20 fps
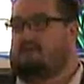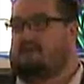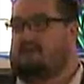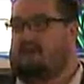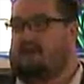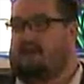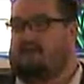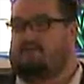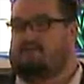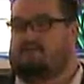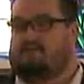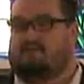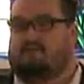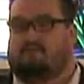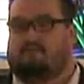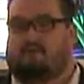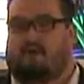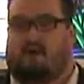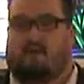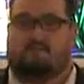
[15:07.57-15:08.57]
He entered
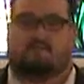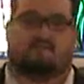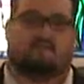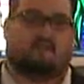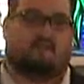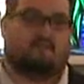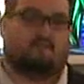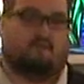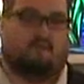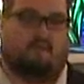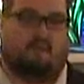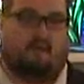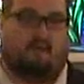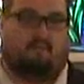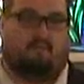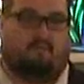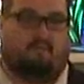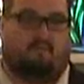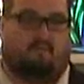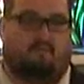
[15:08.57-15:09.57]
the promised land with
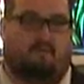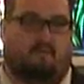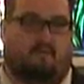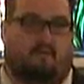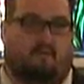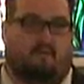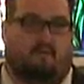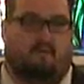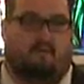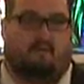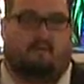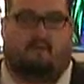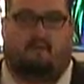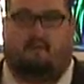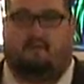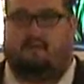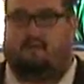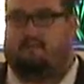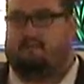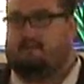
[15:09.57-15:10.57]
them,
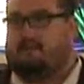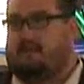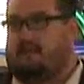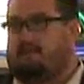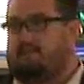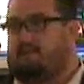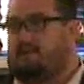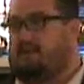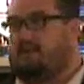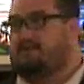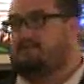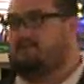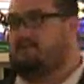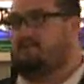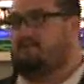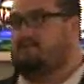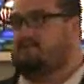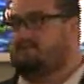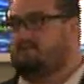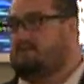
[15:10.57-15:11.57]
and they became a
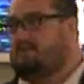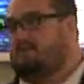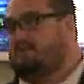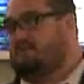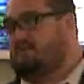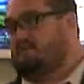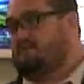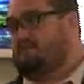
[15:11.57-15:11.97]
nation of Israel.